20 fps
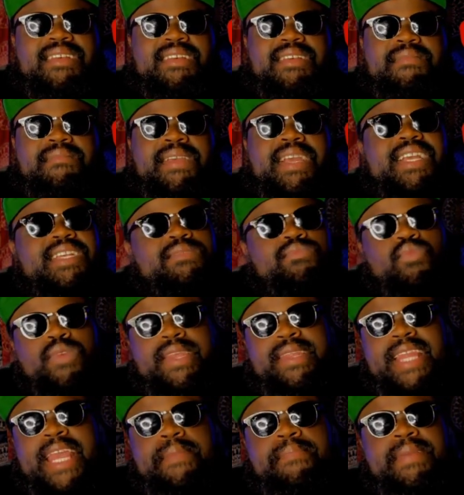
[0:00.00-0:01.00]
because we
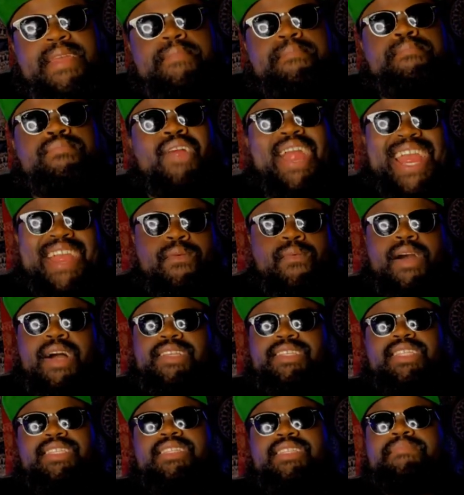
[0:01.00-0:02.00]
they've been
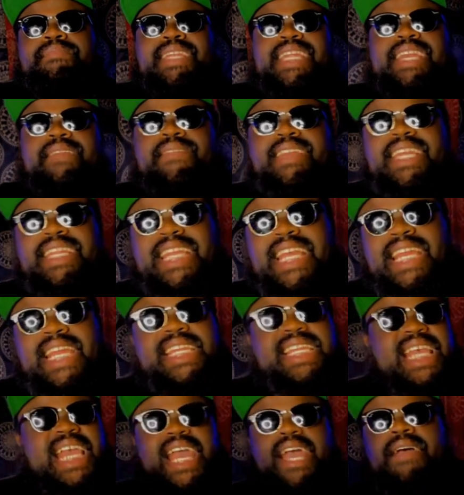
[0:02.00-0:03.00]
brainwashed into believing that they need
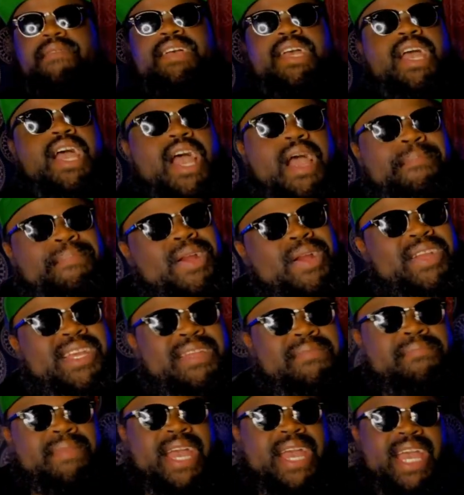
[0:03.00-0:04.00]
to have a
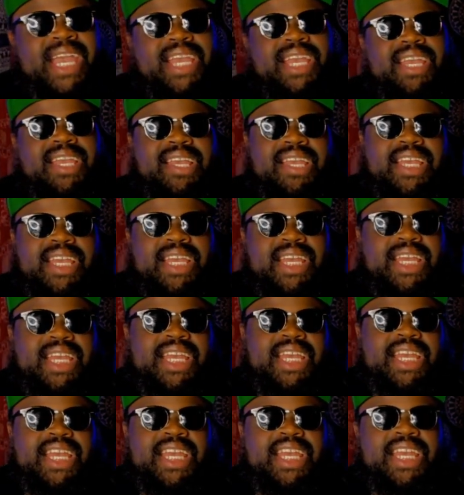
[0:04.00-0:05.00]
Birkin bag.
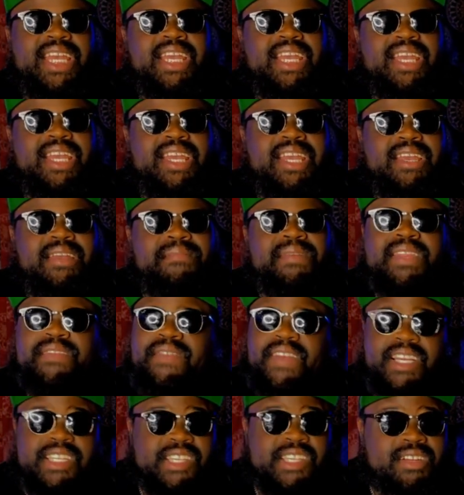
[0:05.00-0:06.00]

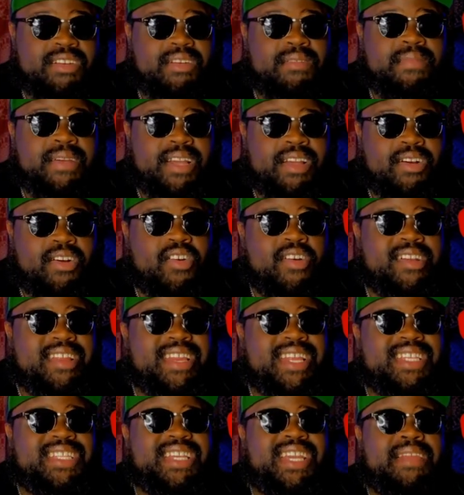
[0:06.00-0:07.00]
Motherfuckers, y'all know how hard it
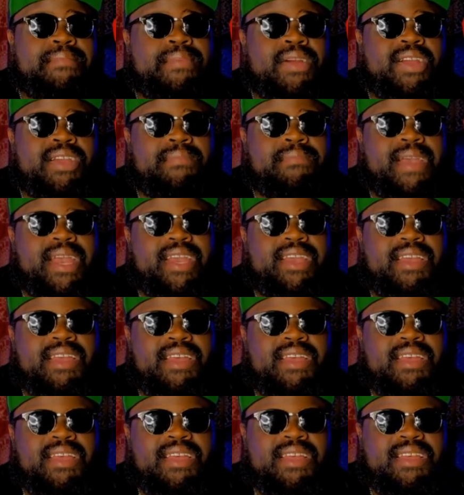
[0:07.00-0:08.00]
is to get a Birkin bag?
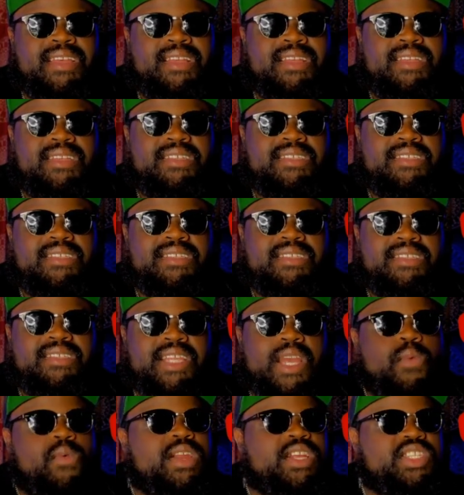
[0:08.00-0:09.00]

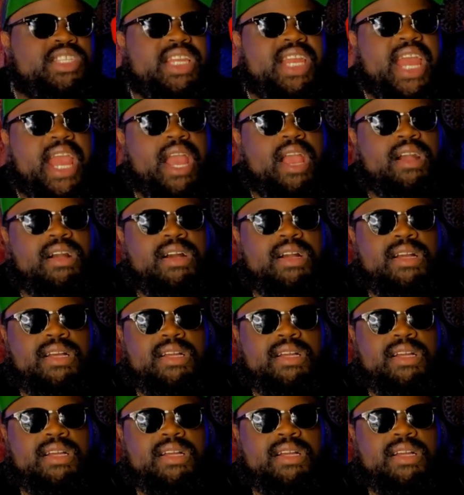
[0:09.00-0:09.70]
They want a Chanel.